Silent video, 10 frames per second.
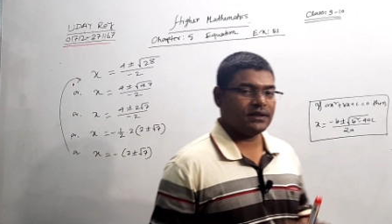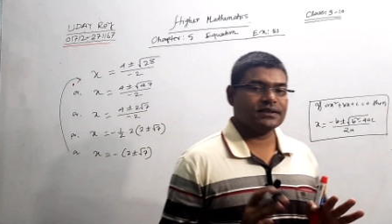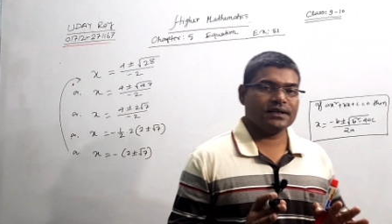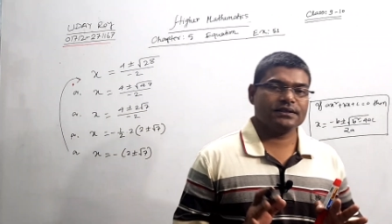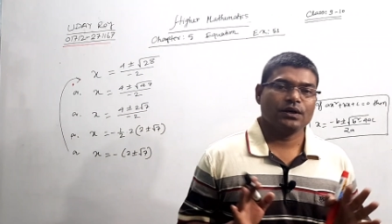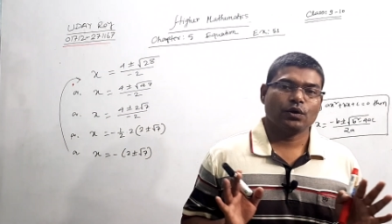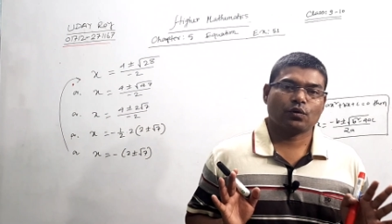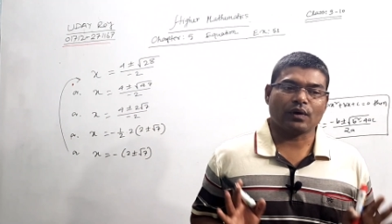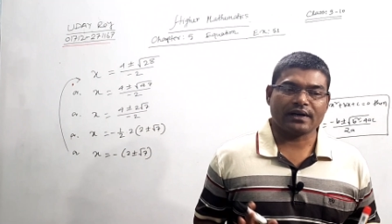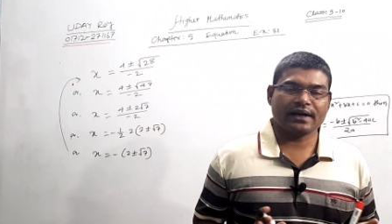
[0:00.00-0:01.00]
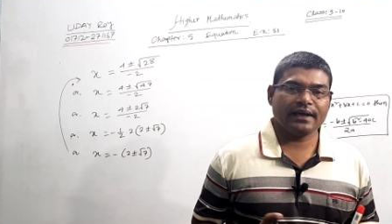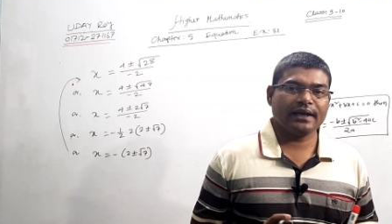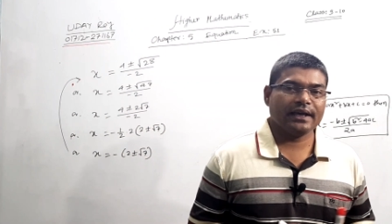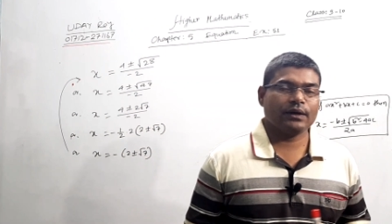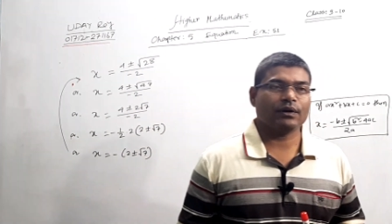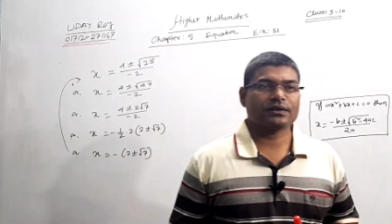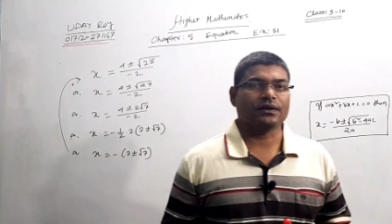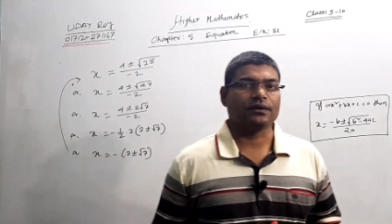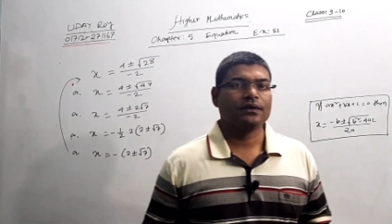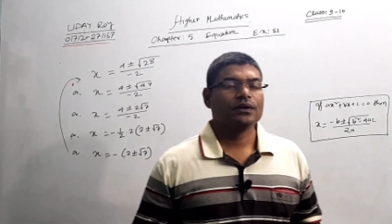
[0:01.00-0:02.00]
This is quadratic
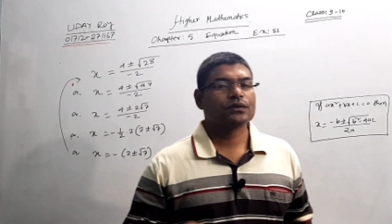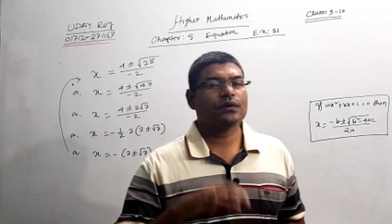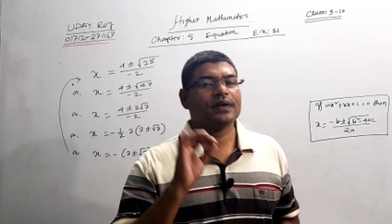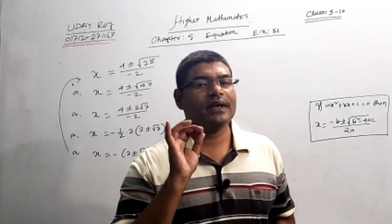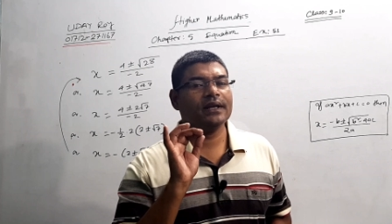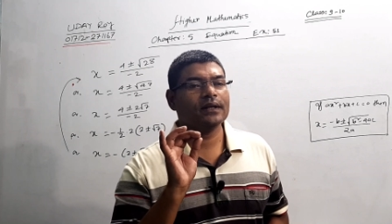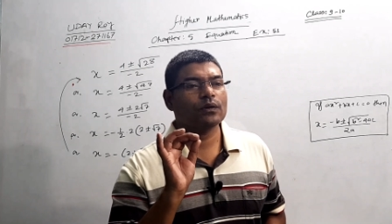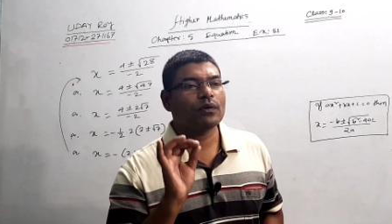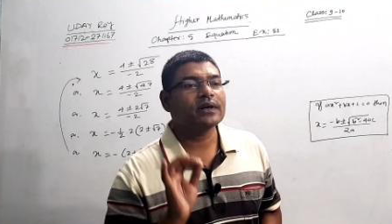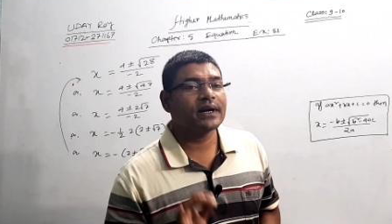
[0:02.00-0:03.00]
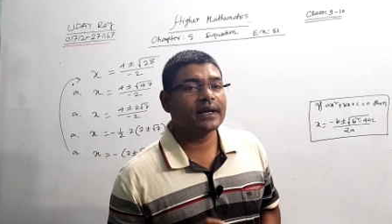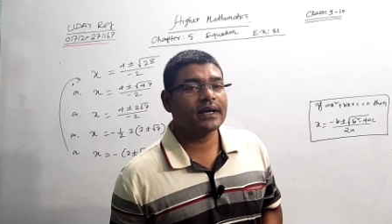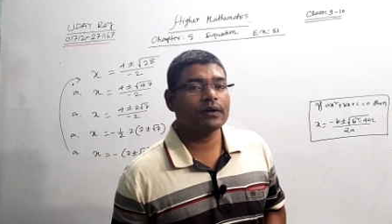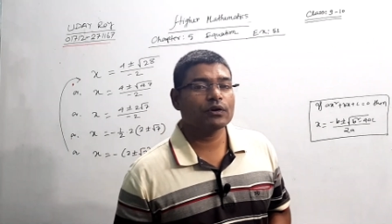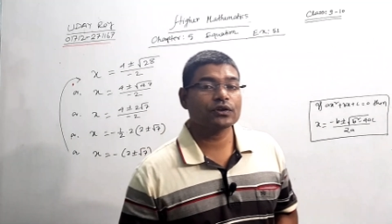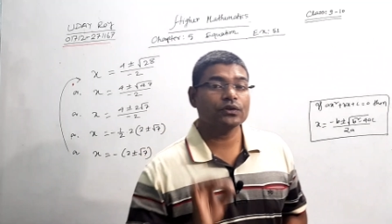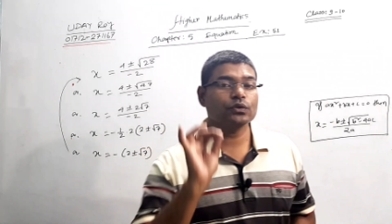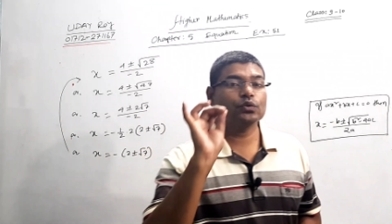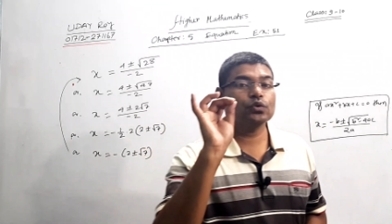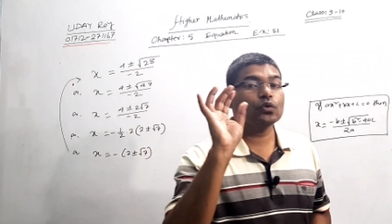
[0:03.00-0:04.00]
equation. So in quadratic
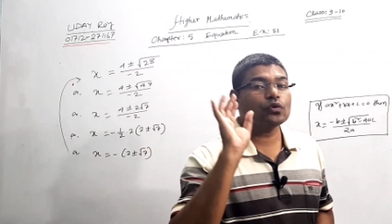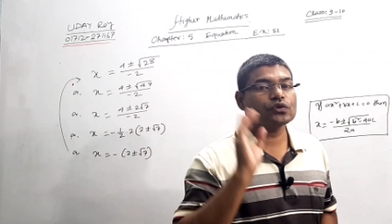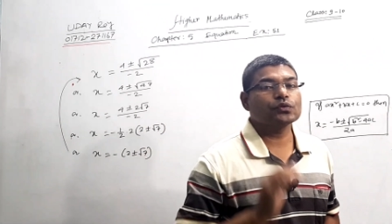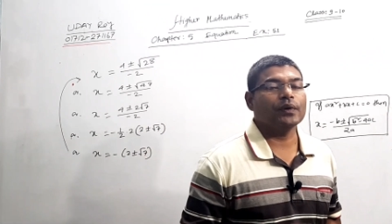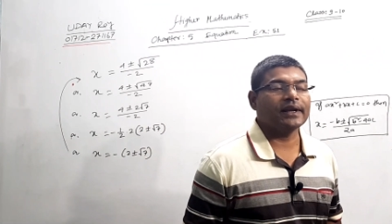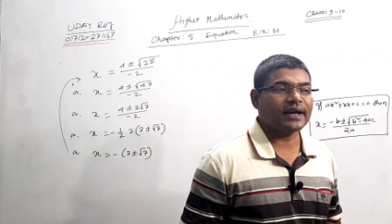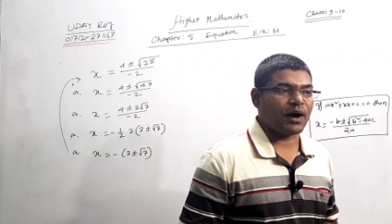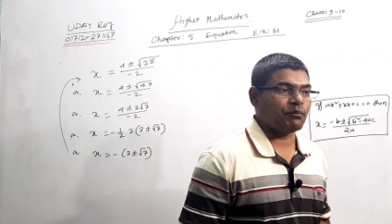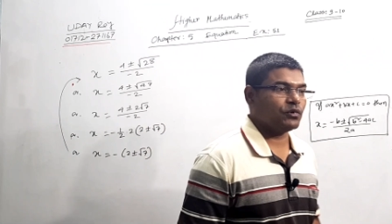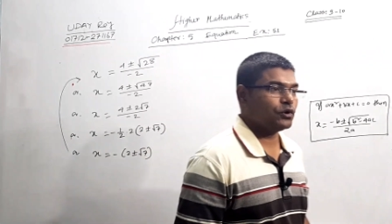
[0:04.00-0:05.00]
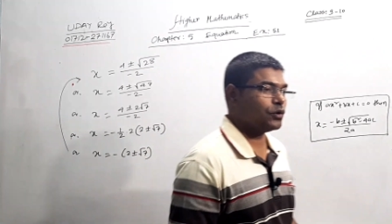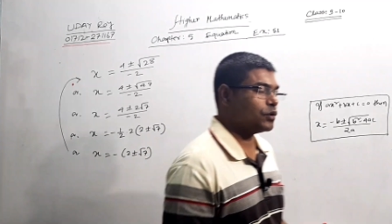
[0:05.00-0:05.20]
equation, two roots will come.